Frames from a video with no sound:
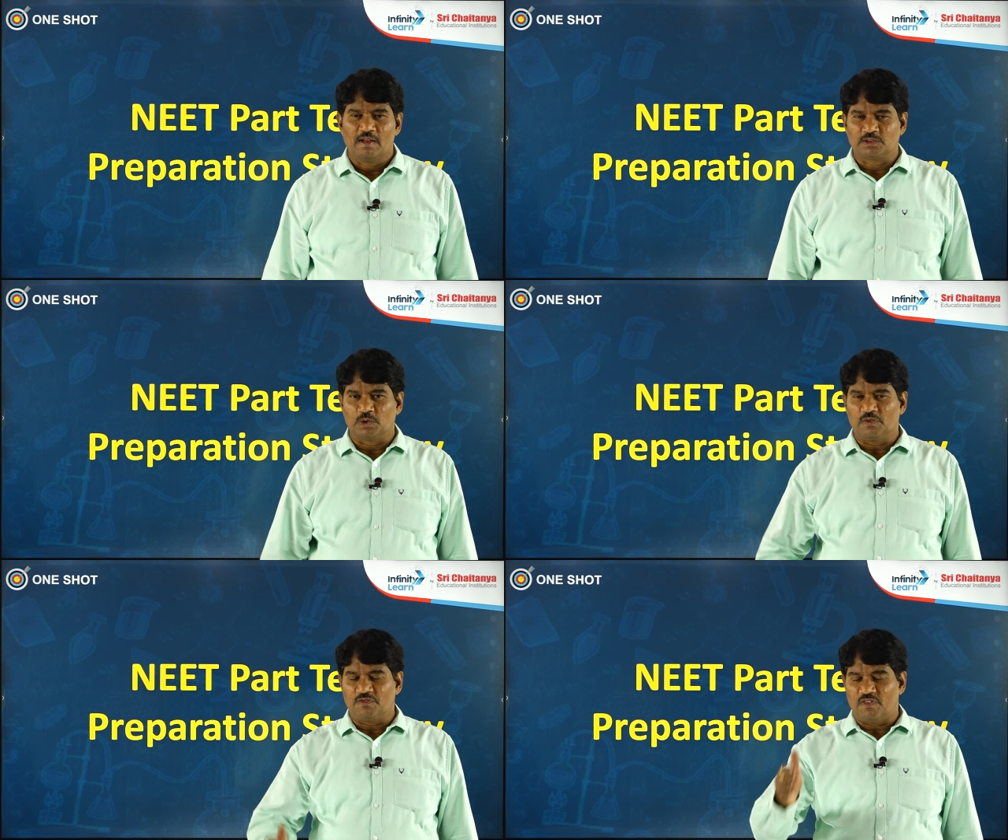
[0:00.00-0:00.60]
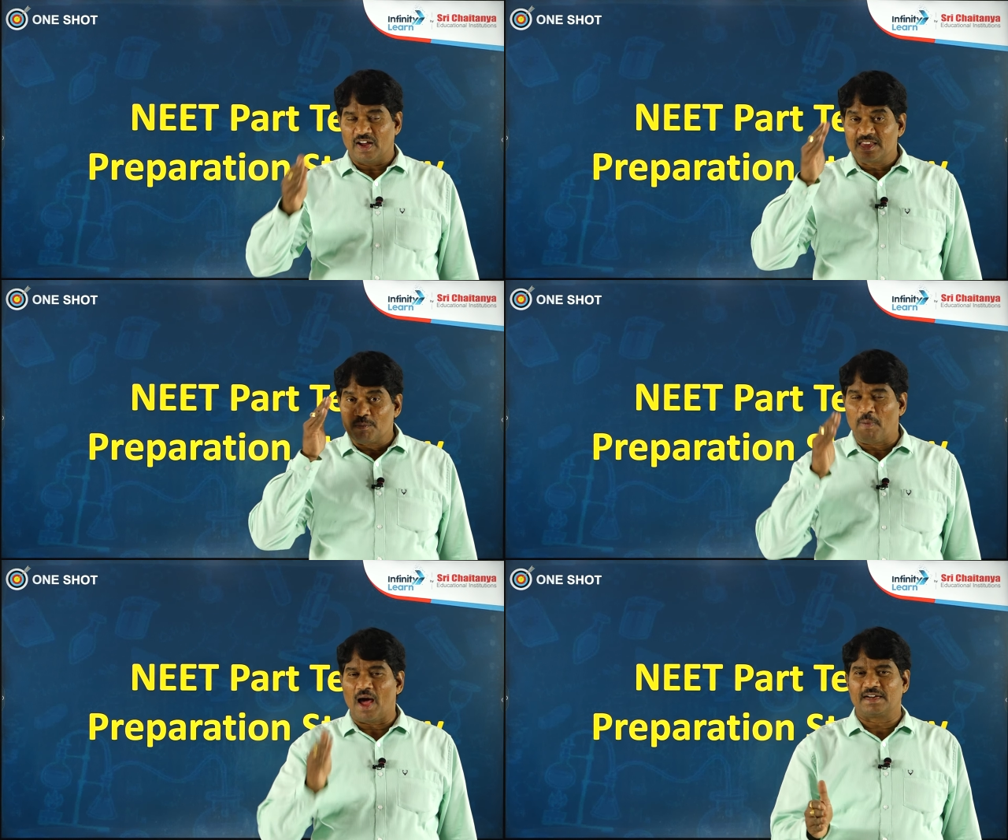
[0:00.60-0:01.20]
So, for the
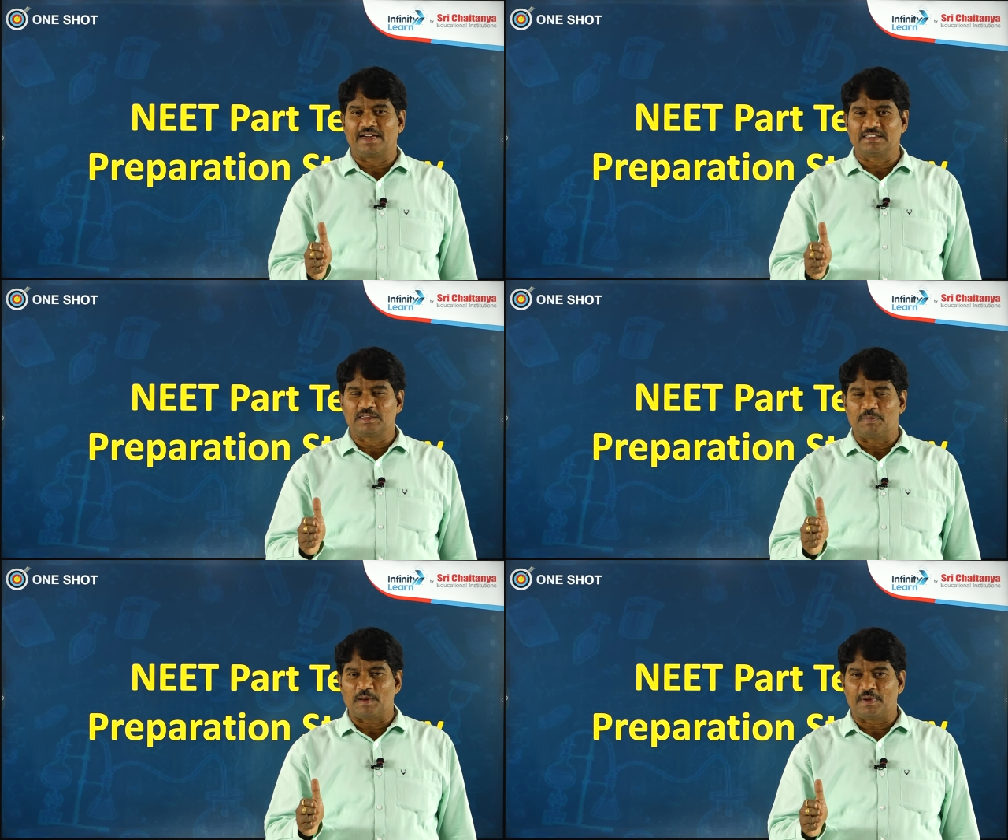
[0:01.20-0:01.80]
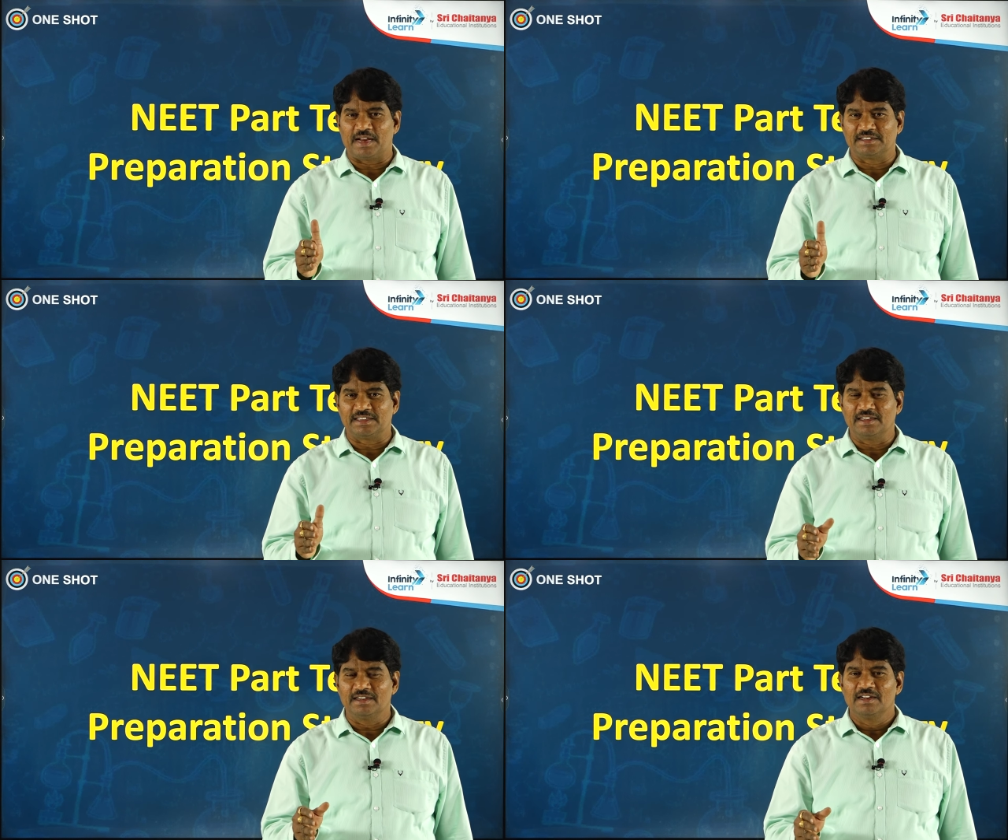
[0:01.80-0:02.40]
part test
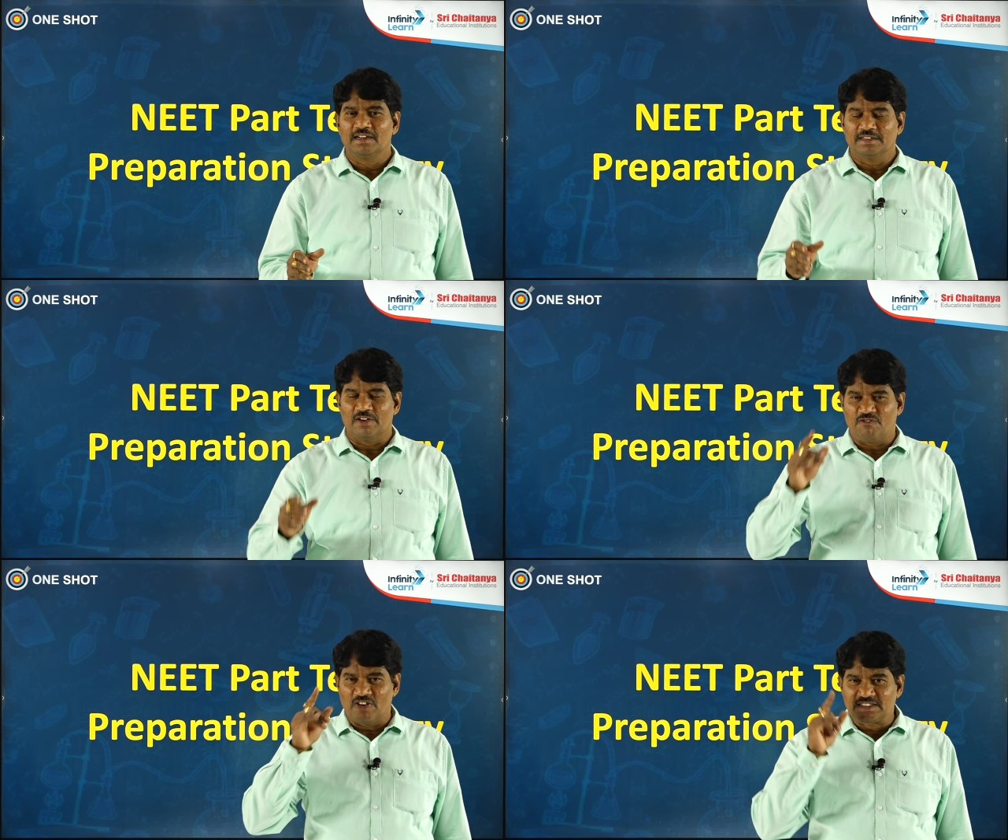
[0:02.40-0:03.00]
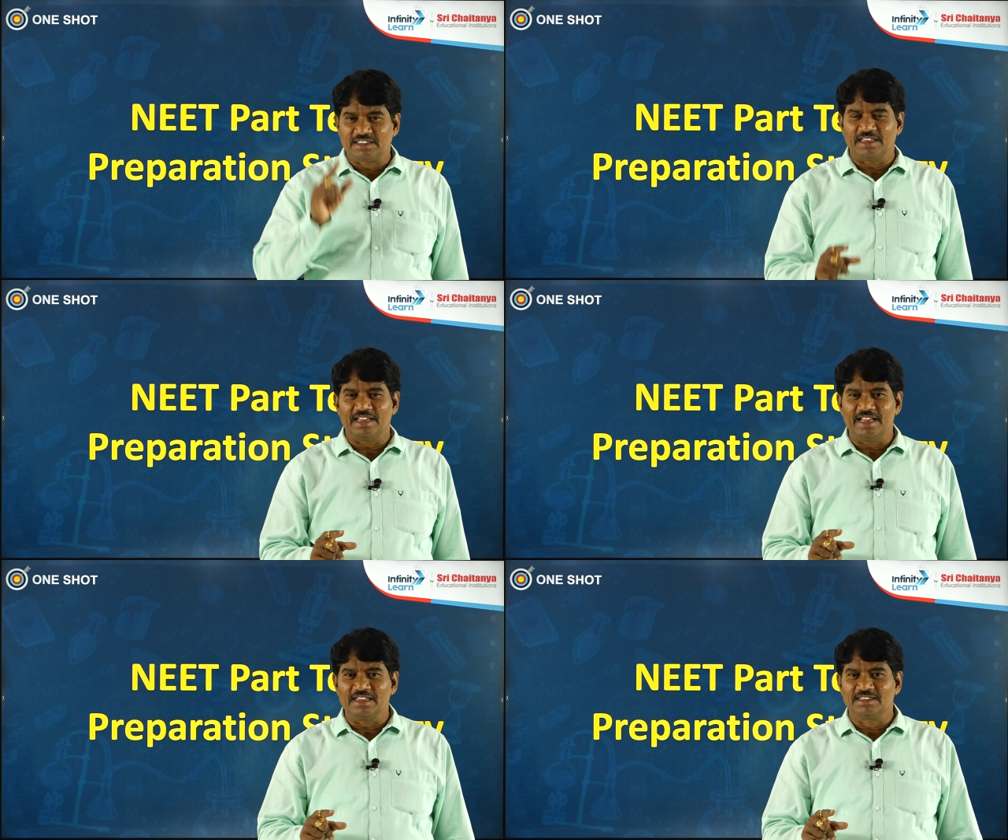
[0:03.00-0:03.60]
preparation, the first
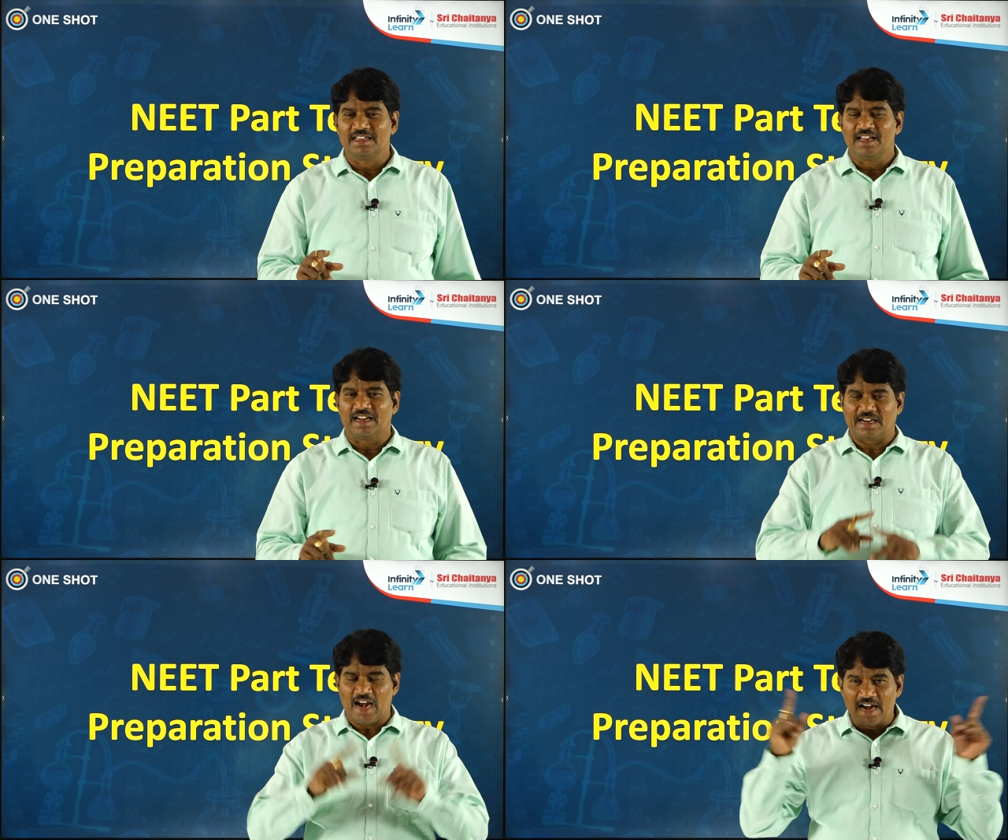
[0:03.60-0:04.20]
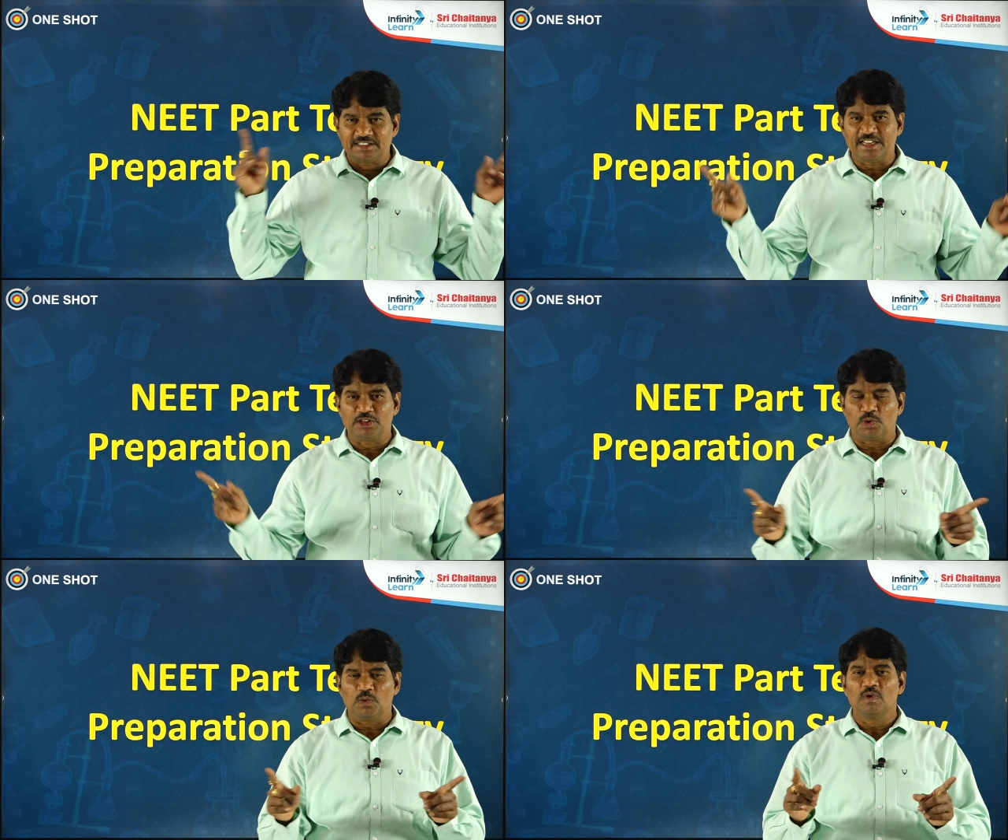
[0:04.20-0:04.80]
thing is glancing
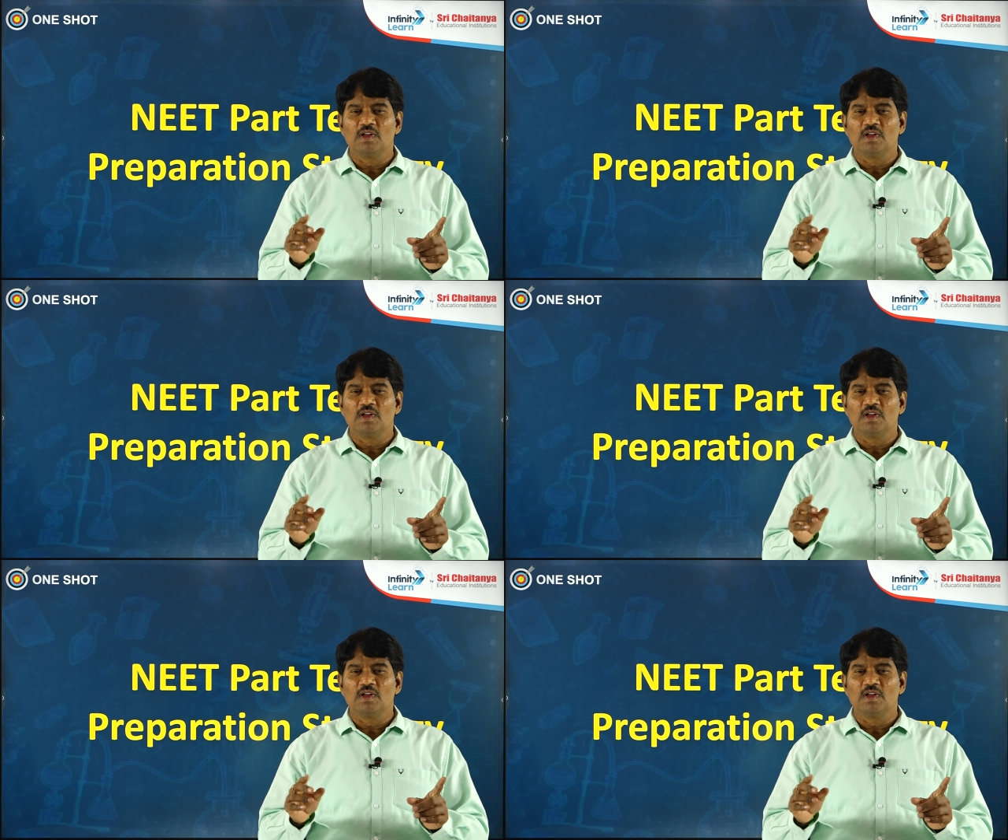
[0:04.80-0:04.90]
through